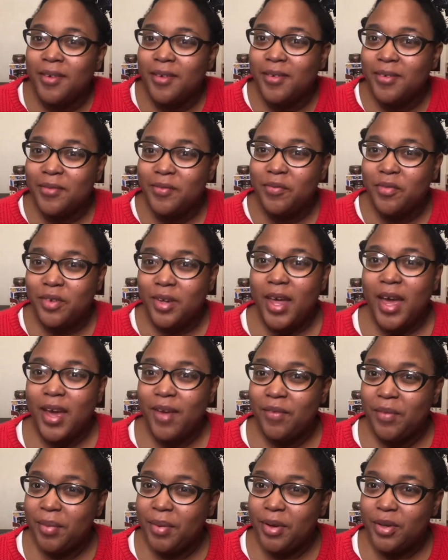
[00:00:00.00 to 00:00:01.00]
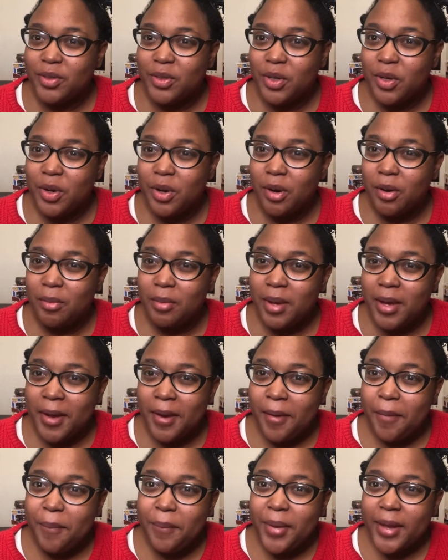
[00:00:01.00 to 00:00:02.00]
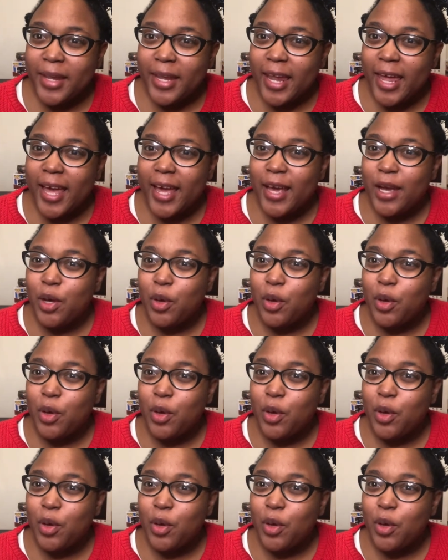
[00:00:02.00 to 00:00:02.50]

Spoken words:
for lack of a better term. But like,